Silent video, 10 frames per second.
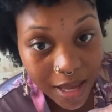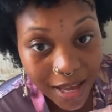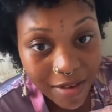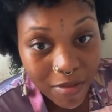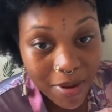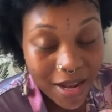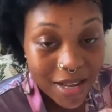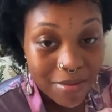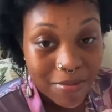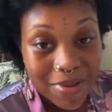hey
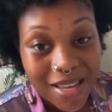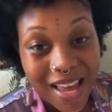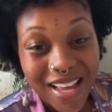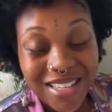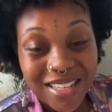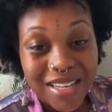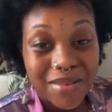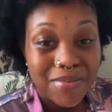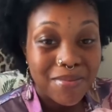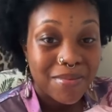everybody. Hey
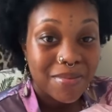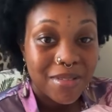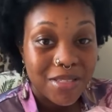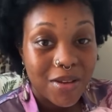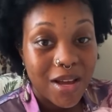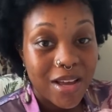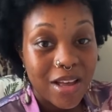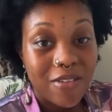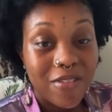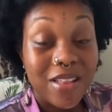Slim. So how
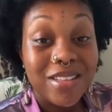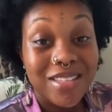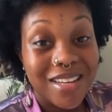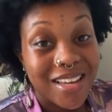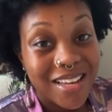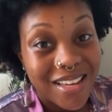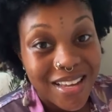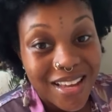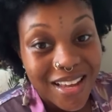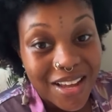y'all feeling today
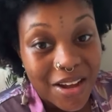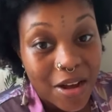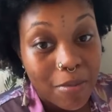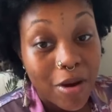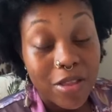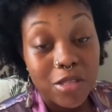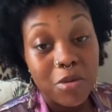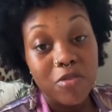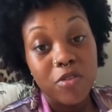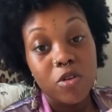um, on this
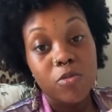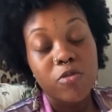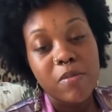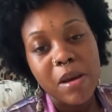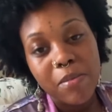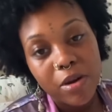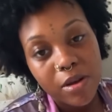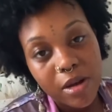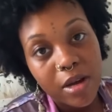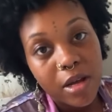beautiful new moon? Remember,
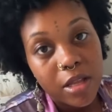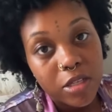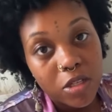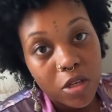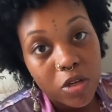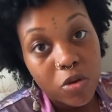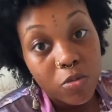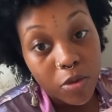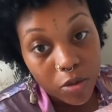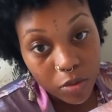this is a
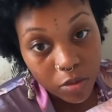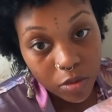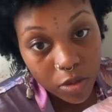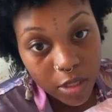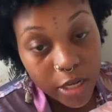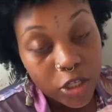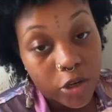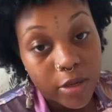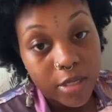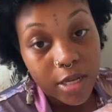new moon. Set
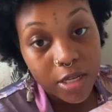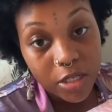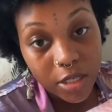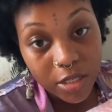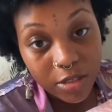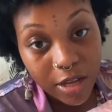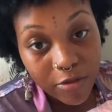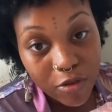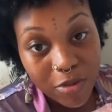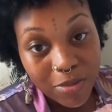your intentions.
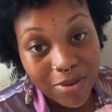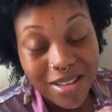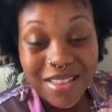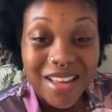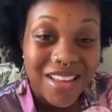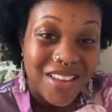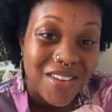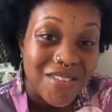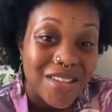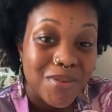That robe is pretty. Thank
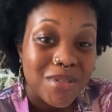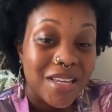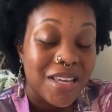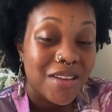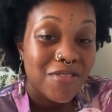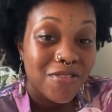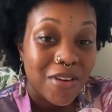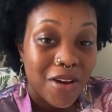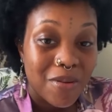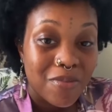you. This was a gift
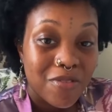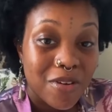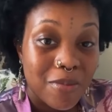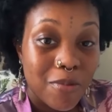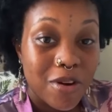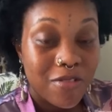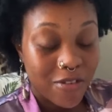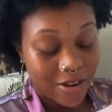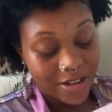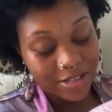um, from one of
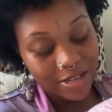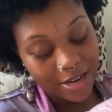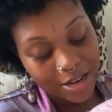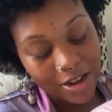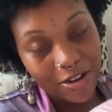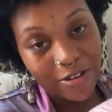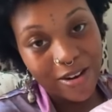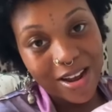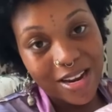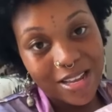her internet
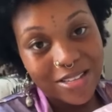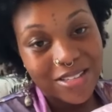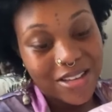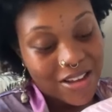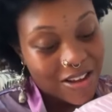grannies,